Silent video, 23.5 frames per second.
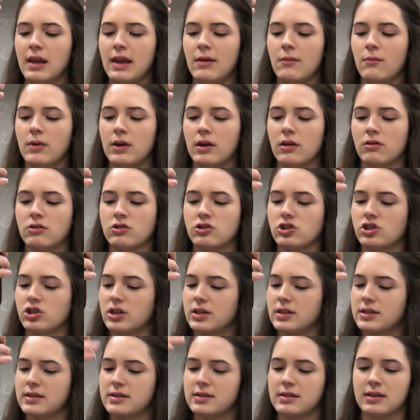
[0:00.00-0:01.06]
And we are
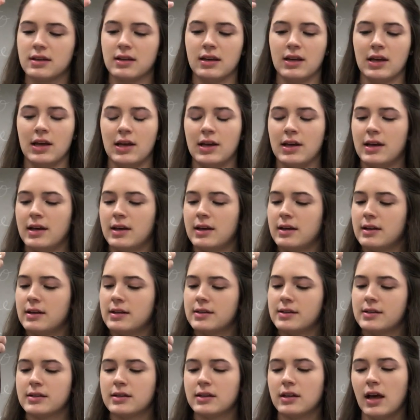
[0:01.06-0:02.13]
just
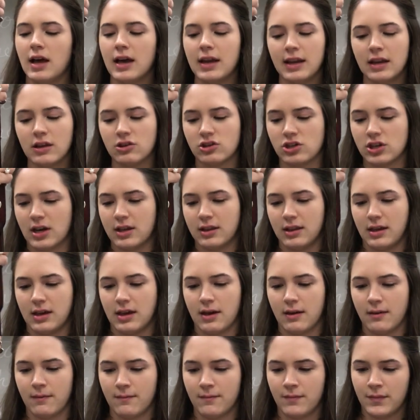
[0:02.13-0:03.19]
sliding
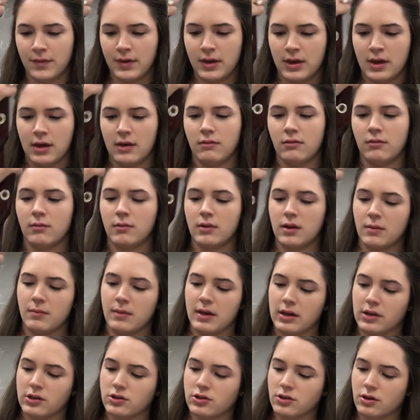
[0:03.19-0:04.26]
gently. We want to
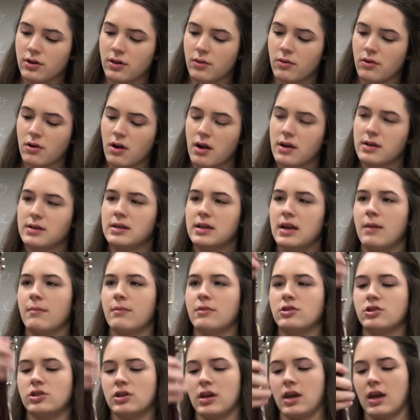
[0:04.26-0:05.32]
make sure that we're not
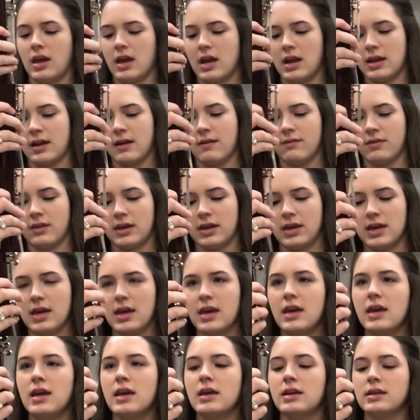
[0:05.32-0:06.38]
damaging any of the
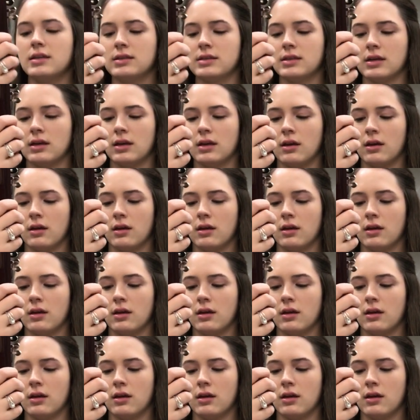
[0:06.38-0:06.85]
keys